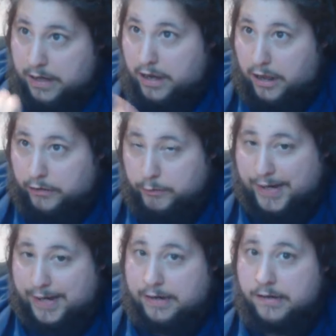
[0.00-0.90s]
last
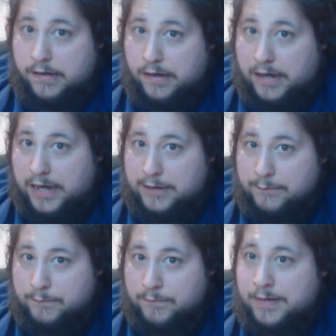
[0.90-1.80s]
week.
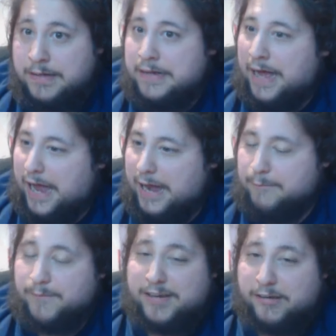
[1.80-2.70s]

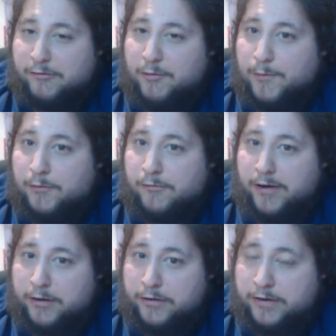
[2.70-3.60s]
Hadn't been to football for a
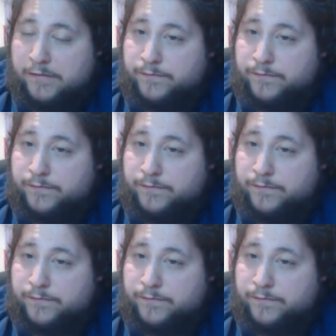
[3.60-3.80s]
good